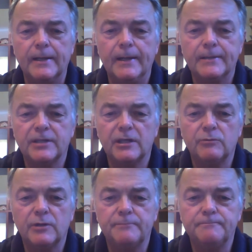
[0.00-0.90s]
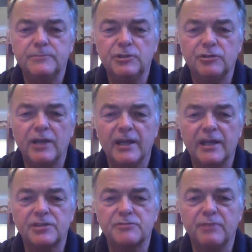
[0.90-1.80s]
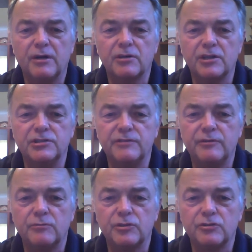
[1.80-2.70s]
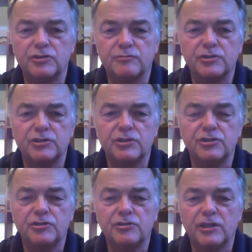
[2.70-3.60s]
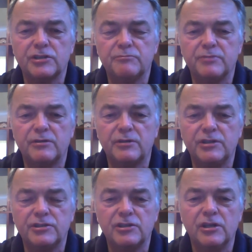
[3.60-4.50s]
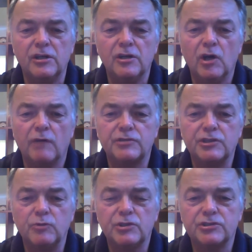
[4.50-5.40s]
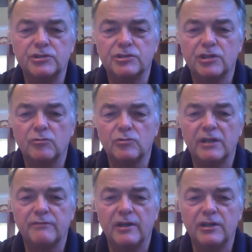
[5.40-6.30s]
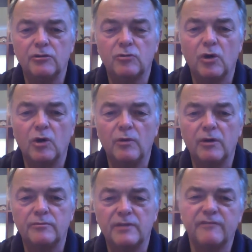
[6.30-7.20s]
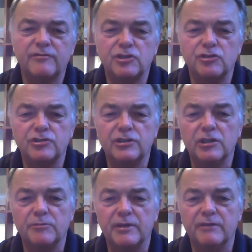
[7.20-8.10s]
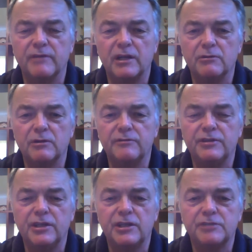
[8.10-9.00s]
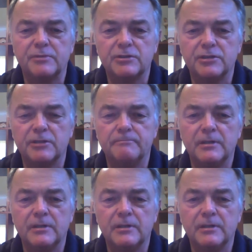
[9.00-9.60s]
So you can get some bargains. If you want to do some research, you can get some bargains. Obviously Wisdoms hold their value quite well. They've reduced a little bit in value over the years, but some